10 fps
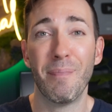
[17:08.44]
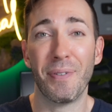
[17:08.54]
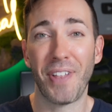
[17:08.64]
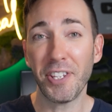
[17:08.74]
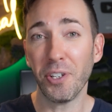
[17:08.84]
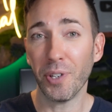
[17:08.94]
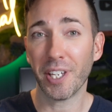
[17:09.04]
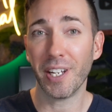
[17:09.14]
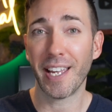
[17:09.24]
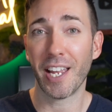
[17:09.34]
but that's only
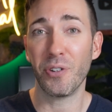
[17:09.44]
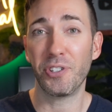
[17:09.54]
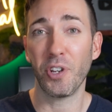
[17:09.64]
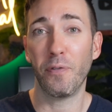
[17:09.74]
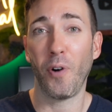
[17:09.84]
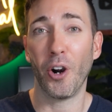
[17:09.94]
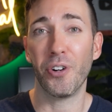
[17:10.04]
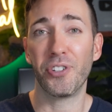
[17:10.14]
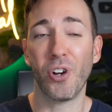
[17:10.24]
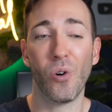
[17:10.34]
gonna get you so
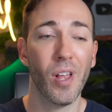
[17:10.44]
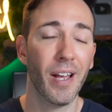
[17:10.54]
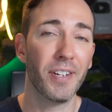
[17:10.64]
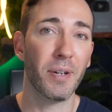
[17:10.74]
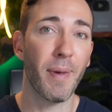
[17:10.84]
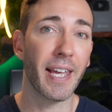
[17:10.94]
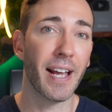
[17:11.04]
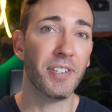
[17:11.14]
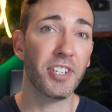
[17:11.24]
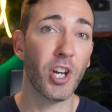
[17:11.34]
far. So to make
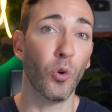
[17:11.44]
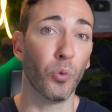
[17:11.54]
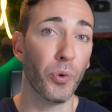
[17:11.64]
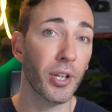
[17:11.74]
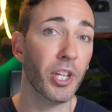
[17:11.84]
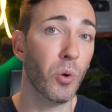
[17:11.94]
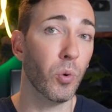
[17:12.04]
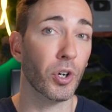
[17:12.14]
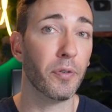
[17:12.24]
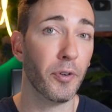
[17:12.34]
S E O really
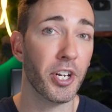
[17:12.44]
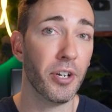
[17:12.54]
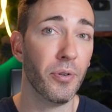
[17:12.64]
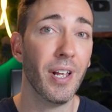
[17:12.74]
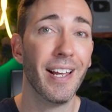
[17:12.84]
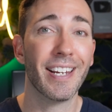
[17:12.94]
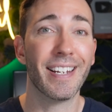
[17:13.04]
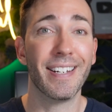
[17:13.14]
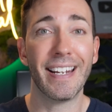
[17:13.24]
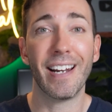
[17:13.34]
work for you,
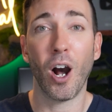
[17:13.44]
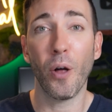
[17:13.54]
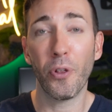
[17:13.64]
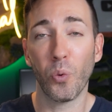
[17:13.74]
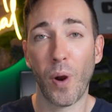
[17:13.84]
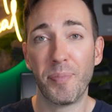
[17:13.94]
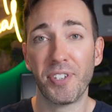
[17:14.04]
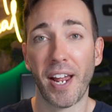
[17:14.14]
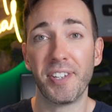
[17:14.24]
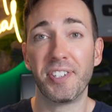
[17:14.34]
you need other
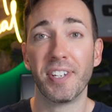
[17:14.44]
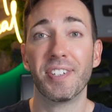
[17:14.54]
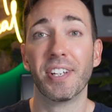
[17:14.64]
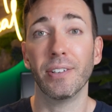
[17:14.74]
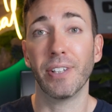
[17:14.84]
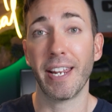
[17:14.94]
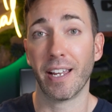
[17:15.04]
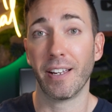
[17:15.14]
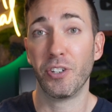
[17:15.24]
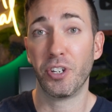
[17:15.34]
websites to
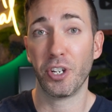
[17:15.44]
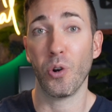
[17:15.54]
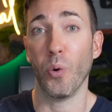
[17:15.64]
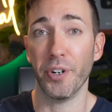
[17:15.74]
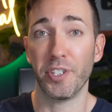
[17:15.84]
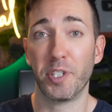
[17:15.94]
link to yours.